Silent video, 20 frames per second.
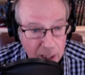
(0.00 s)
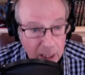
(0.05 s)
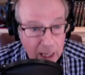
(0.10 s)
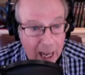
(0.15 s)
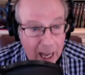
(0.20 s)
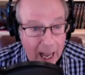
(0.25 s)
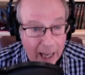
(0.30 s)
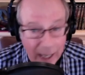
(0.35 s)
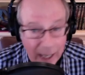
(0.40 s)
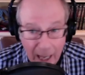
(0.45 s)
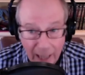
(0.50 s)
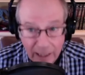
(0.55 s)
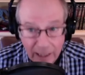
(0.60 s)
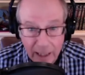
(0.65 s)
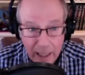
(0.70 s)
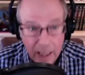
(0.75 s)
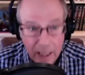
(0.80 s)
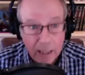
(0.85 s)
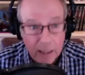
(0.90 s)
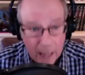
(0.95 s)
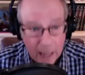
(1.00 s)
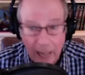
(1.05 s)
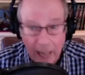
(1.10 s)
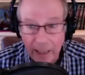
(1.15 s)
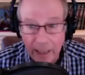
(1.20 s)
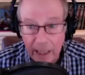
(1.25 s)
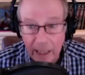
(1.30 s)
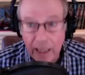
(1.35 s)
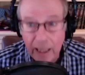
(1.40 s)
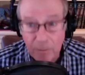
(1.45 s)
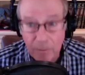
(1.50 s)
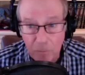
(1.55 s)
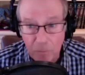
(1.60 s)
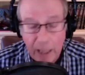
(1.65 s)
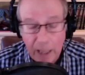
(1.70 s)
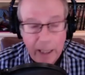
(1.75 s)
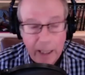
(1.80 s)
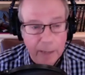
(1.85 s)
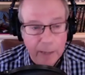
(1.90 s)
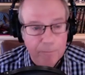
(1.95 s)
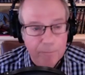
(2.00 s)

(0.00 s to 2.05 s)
I, I, need, I need money.